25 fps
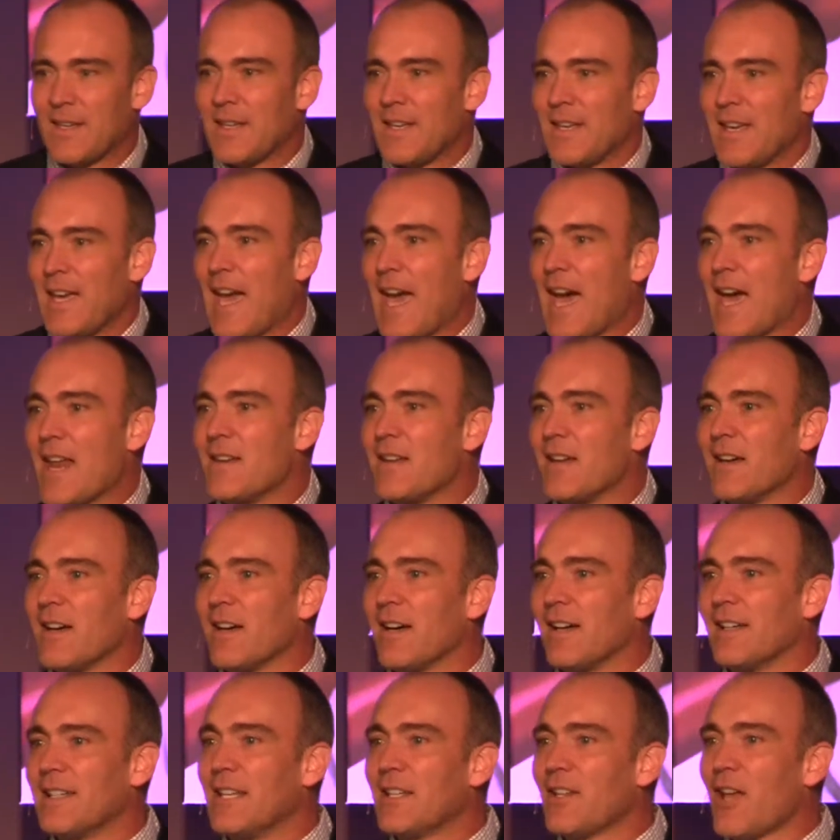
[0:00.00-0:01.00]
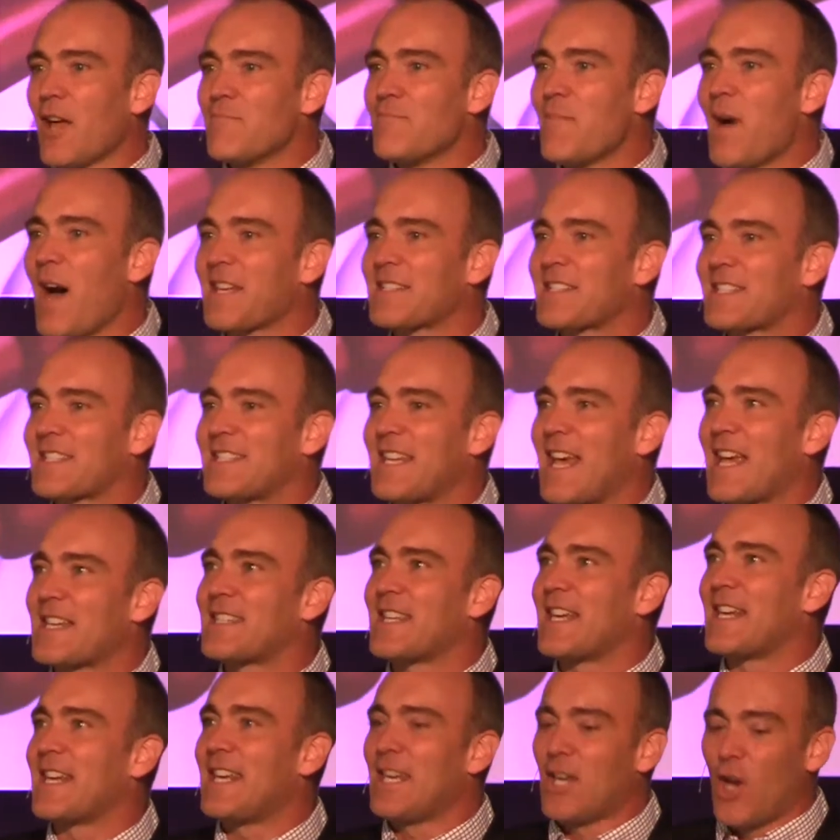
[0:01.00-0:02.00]
And uh, Elon Musk says
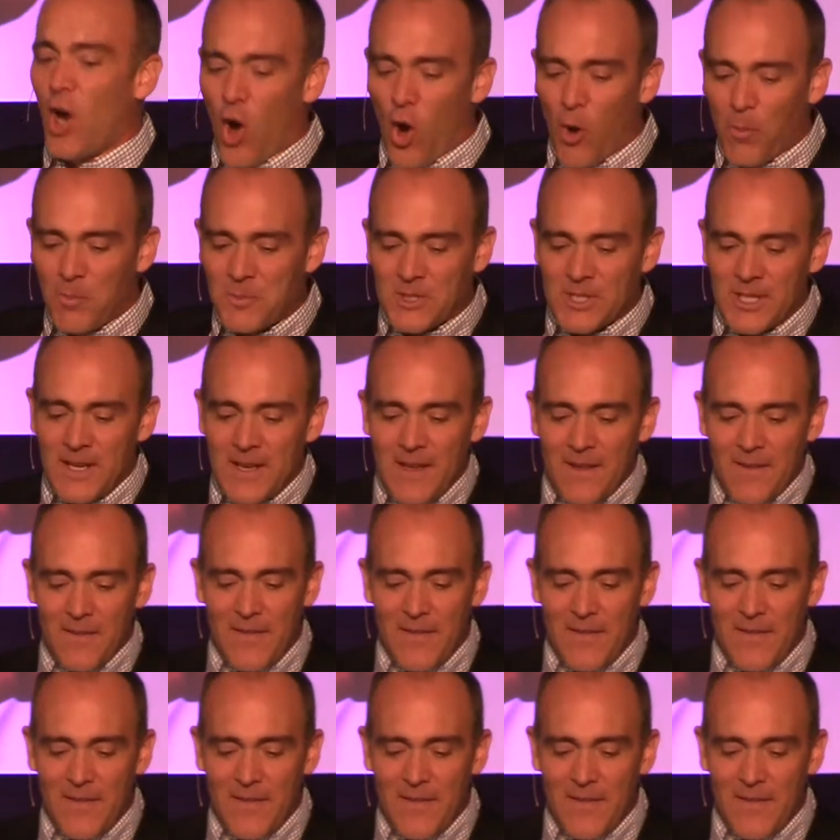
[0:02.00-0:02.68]
that he hopes